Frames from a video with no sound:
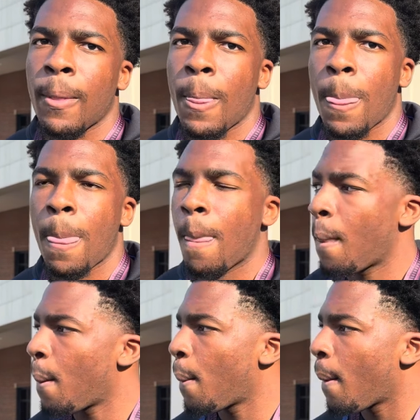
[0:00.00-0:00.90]
Is there
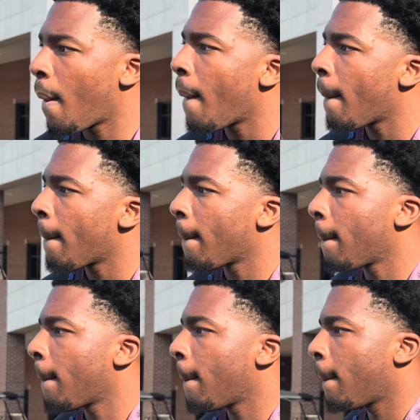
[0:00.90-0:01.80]
anything about Florida State
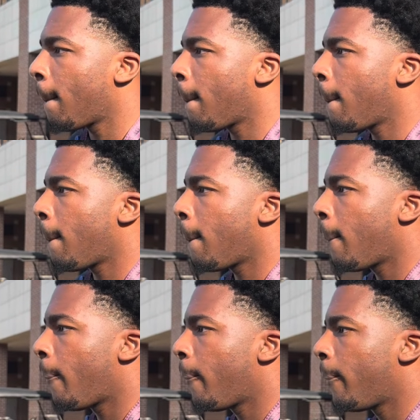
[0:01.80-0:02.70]
that makes it unique
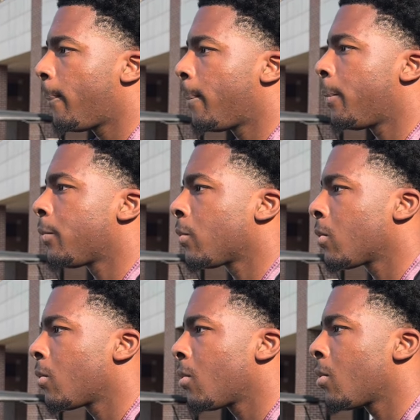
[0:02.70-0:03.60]
compared to other schools you're looking at?